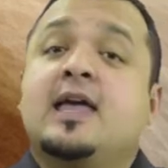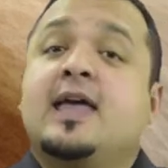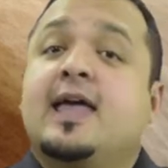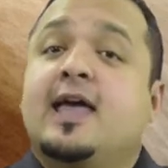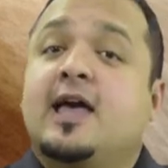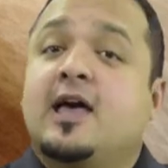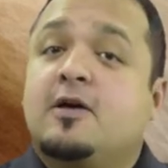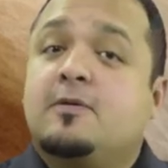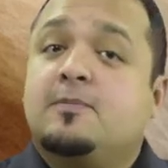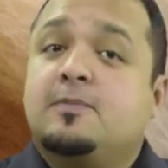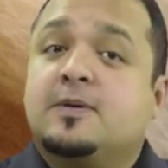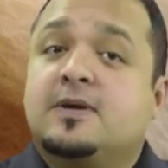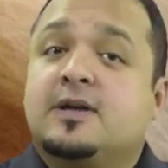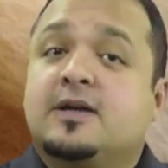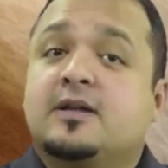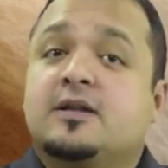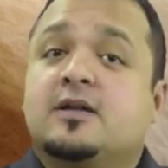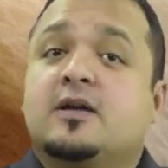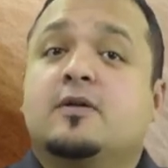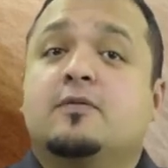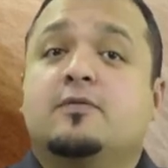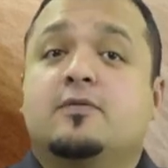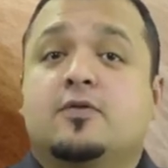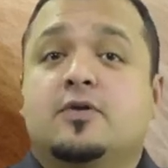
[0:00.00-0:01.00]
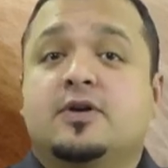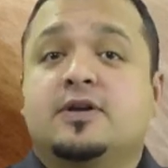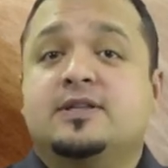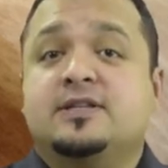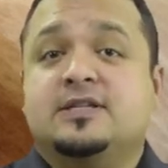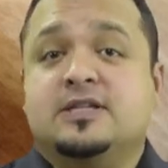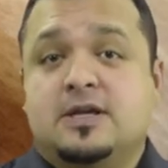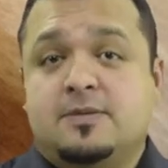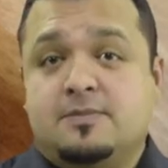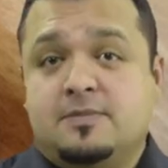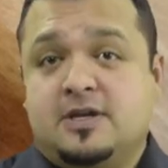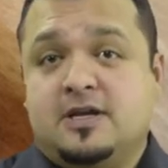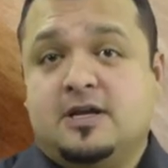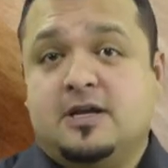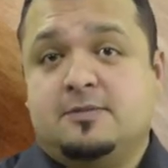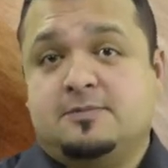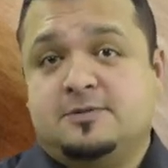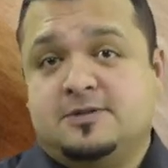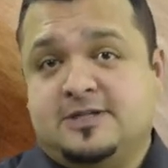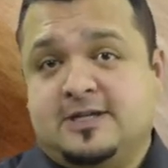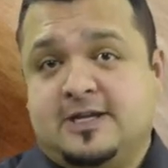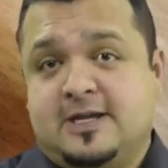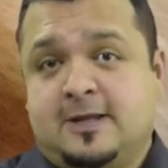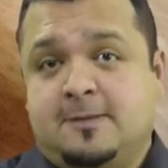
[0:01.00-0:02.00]
Help it avoid tummy
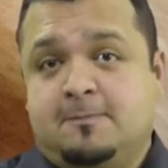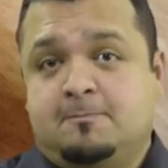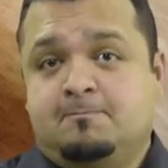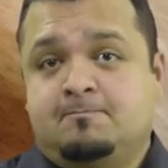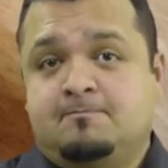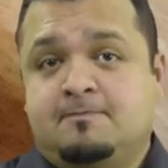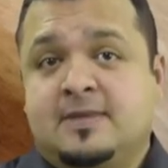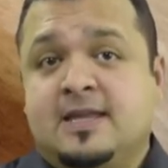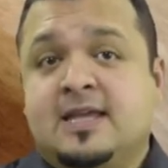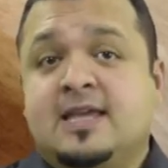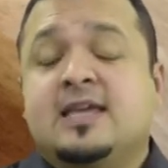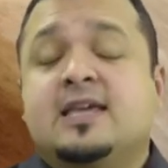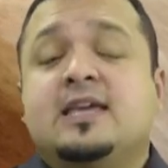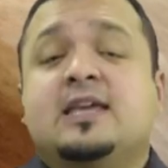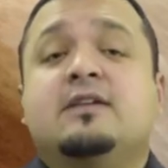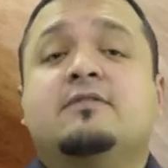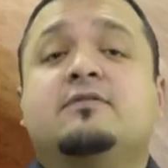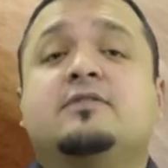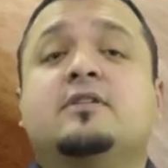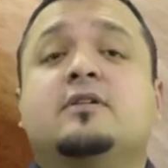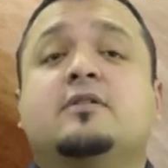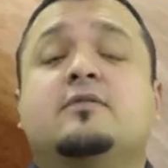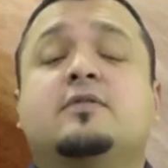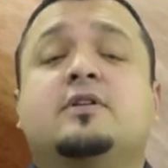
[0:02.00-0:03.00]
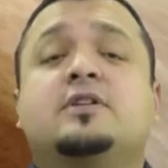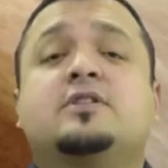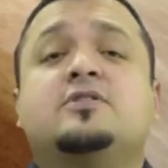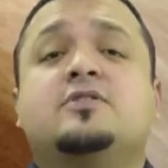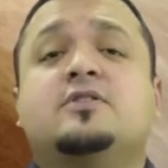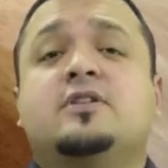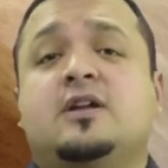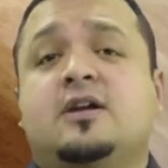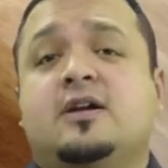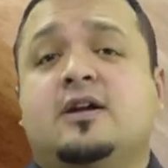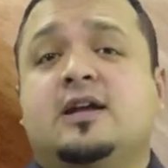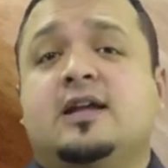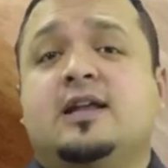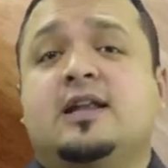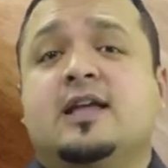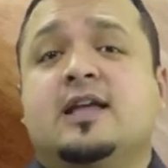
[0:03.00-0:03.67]
upset. If the veterinarian